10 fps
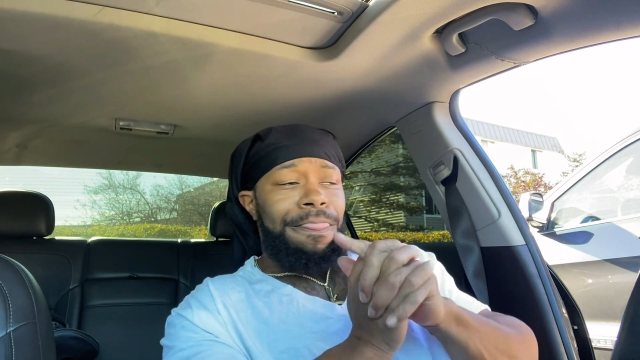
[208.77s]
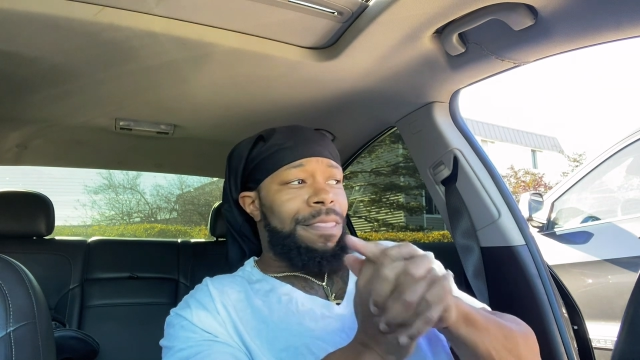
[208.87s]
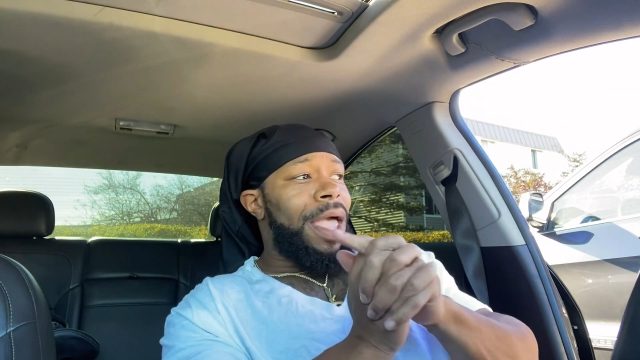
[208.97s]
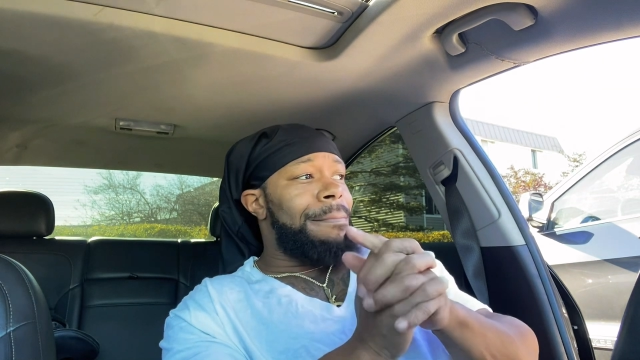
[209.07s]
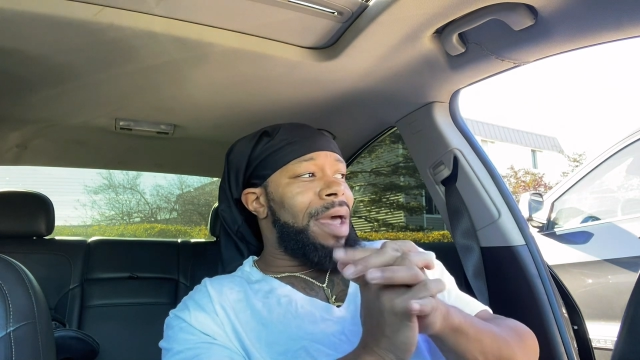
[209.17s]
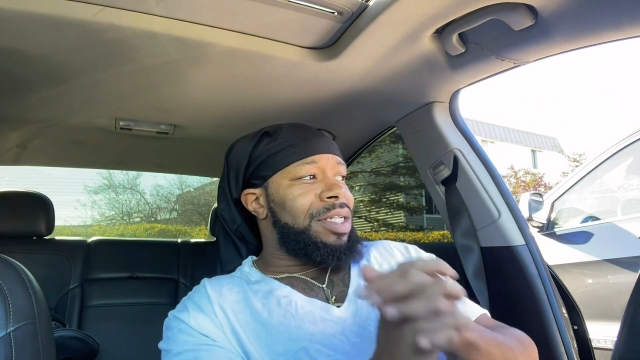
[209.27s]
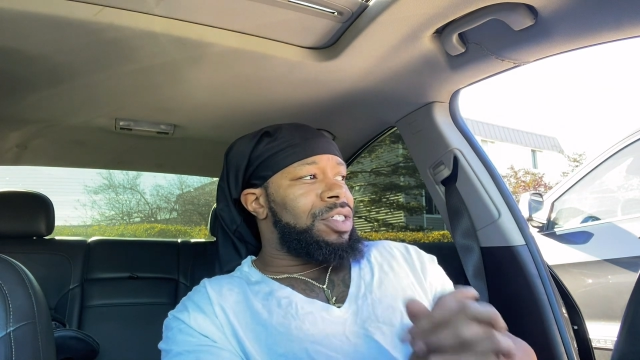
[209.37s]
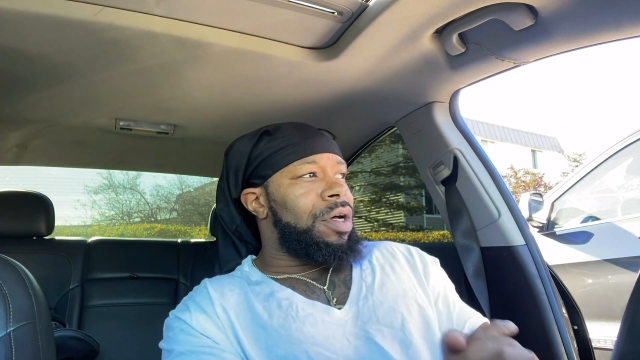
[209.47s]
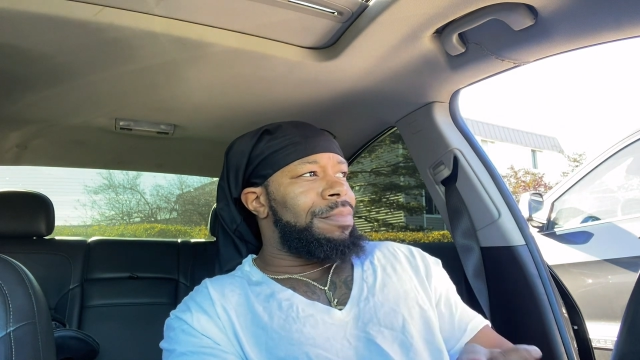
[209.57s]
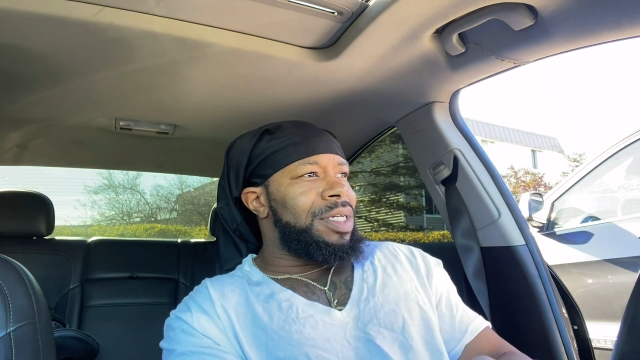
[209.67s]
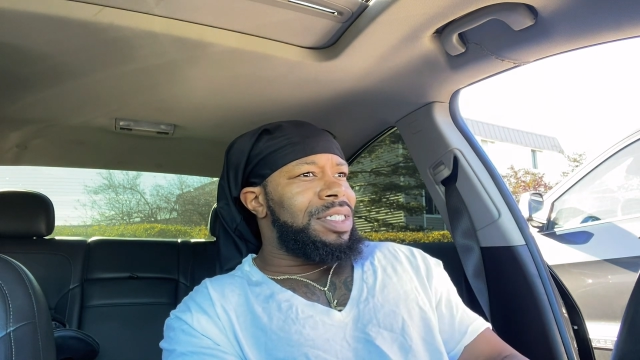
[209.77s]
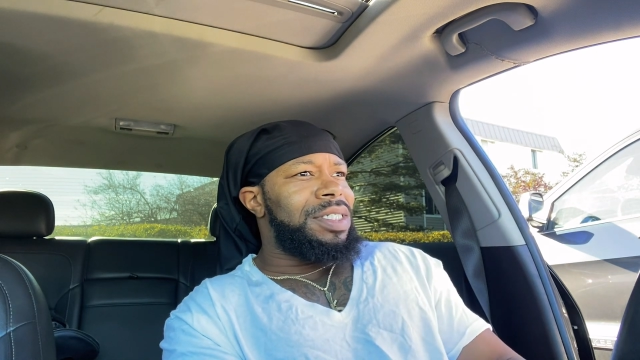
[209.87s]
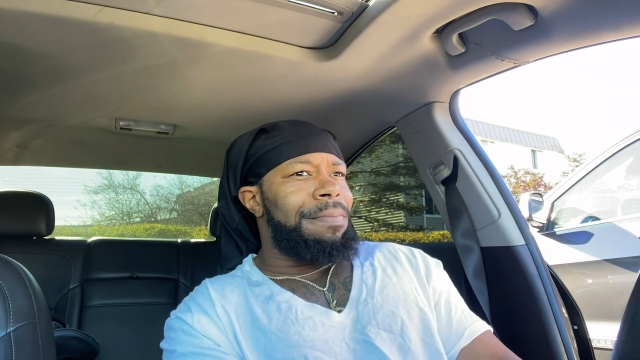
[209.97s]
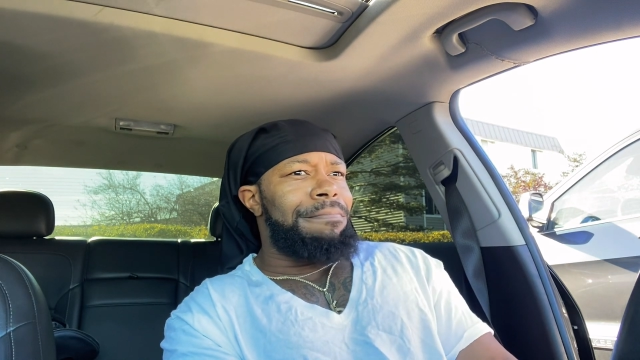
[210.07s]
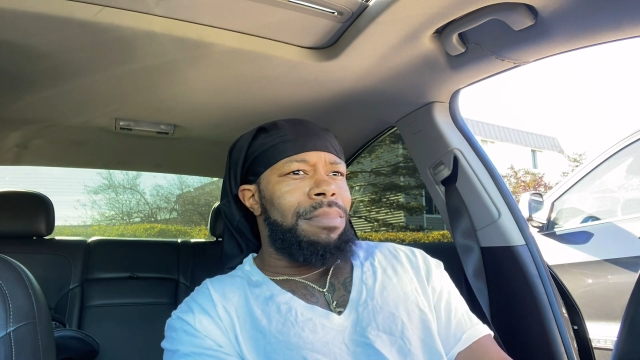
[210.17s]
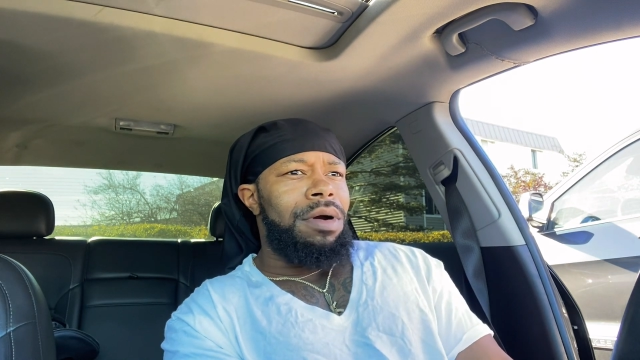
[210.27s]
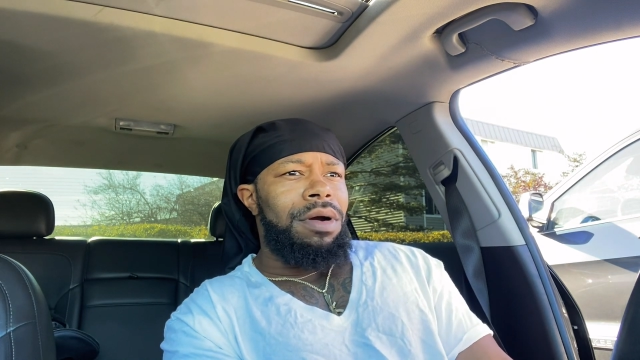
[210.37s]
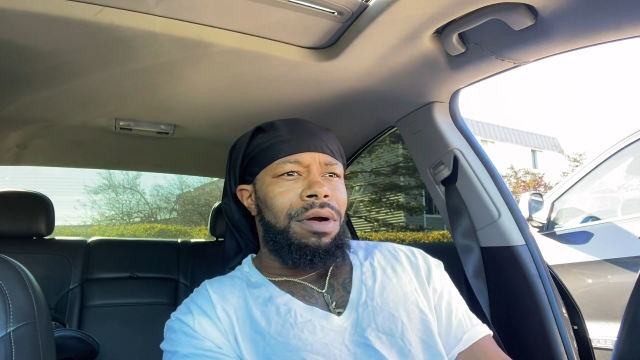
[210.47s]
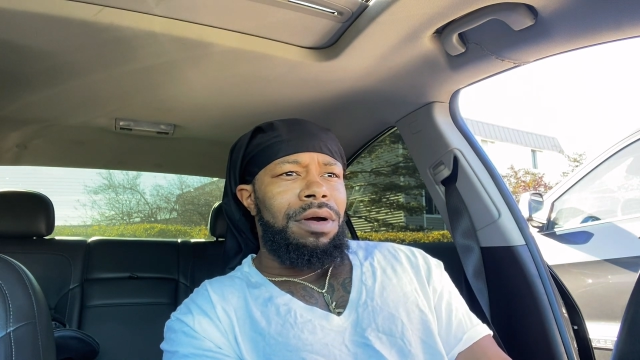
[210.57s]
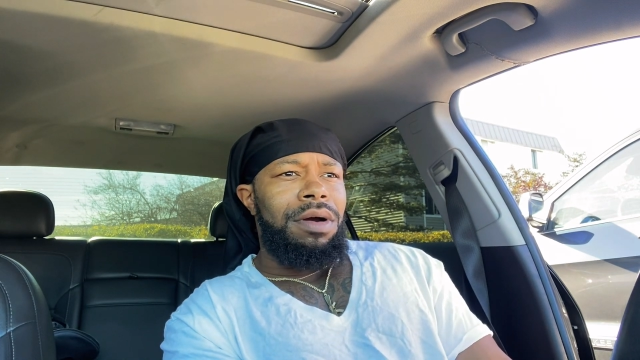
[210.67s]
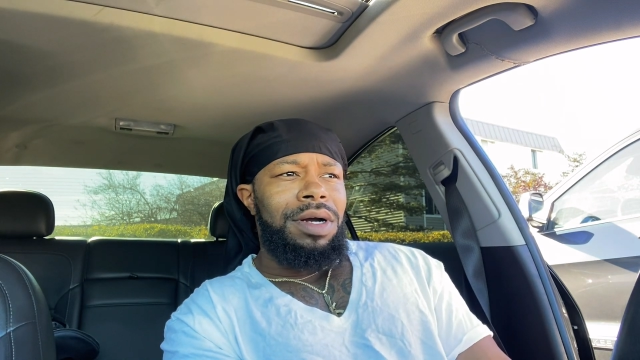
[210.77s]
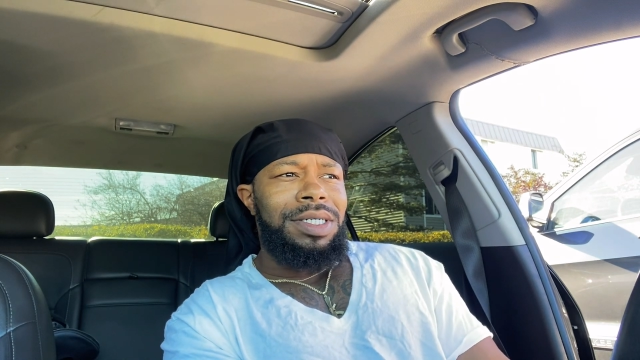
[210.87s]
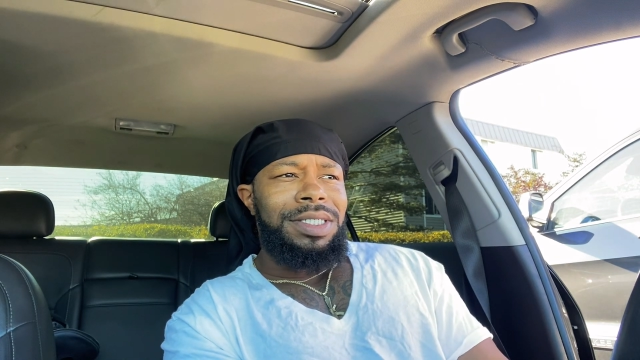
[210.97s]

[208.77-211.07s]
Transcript: that matchup, December